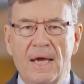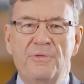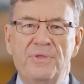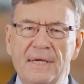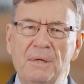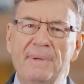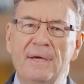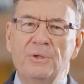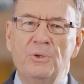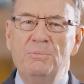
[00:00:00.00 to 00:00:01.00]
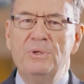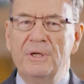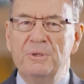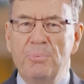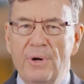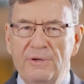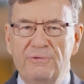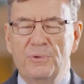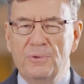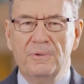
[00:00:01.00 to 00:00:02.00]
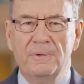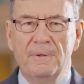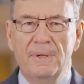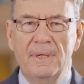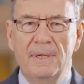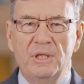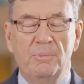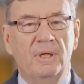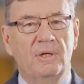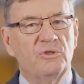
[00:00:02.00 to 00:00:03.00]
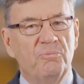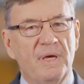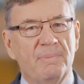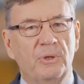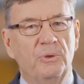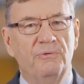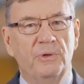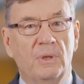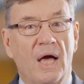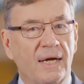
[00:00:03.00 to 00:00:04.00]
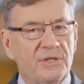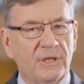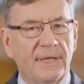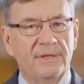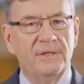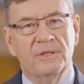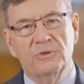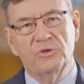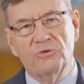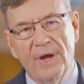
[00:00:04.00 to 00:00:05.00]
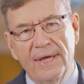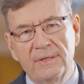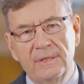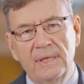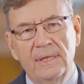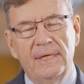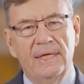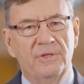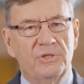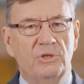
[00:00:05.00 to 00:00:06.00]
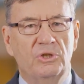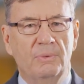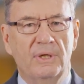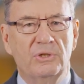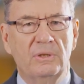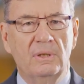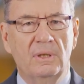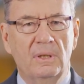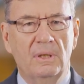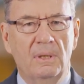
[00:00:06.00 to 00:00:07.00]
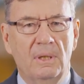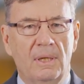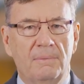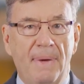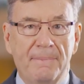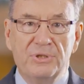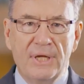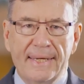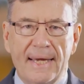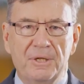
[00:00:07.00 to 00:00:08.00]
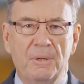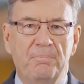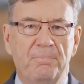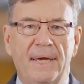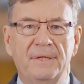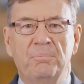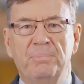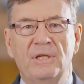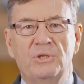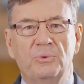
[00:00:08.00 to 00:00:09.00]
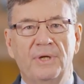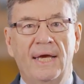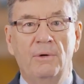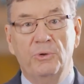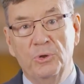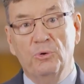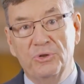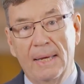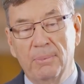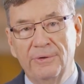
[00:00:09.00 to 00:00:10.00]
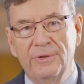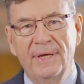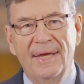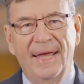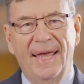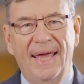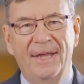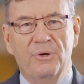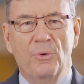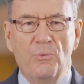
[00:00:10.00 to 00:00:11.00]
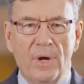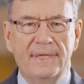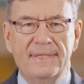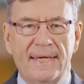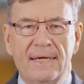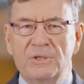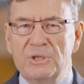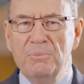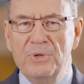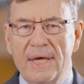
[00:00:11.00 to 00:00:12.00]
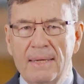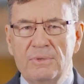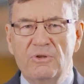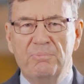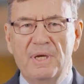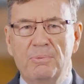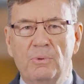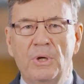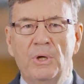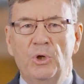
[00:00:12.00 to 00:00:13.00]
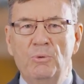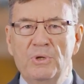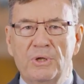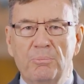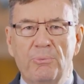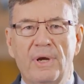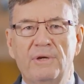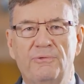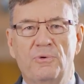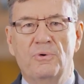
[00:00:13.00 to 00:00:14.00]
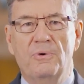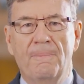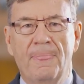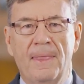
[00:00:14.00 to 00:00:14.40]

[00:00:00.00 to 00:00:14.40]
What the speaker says: Think about whom you're going to pray for. There'll be lots of people who feel isolated and stranded in the situation. Perhaps take out a pen and pencil now, or your tablet, and write down some names of people whom you could pray for.